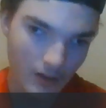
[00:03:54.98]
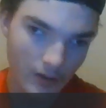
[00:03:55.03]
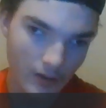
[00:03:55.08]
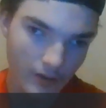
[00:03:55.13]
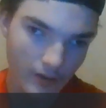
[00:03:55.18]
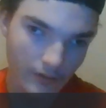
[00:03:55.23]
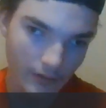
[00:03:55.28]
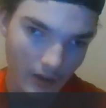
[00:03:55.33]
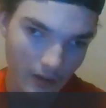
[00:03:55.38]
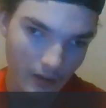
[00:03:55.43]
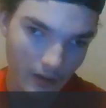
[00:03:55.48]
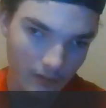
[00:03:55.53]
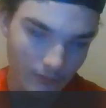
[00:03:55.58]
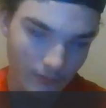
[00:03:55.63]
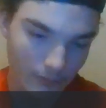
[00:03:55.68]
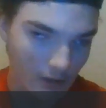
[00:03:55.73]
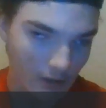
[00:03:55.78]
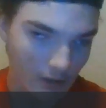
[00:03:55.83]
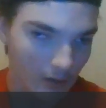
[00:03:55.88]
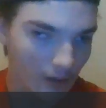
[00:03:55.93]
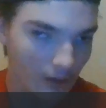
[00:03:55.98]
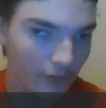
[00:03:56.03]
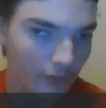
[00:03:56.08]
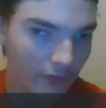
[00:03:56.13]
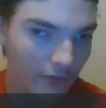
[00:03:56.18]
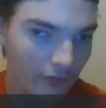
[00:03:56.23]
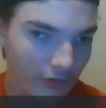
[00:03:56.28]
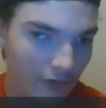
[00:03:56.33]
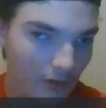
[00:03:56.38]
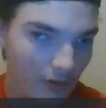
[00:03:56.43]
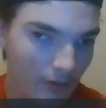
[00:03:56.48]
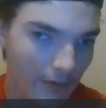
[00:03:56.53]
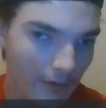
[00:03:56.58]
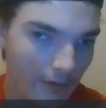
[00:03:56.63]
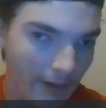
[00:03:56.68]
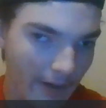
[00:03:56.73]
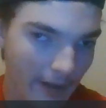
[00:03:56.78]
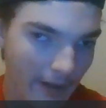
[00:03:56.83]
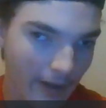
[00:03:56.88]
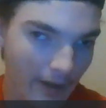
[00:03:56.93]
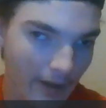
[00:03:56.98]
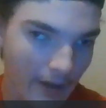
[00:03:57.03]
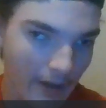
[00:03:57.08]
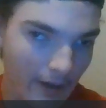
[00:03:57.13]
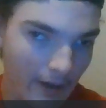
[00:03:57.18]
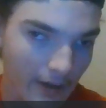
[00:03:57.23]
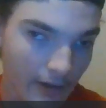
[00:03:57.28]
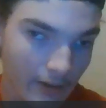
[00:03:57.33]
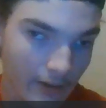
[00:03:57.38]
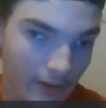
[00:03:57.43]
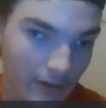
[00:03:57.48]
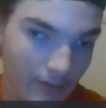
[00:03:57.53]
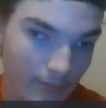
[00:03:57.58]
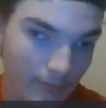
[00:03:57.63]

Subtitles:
And then we also had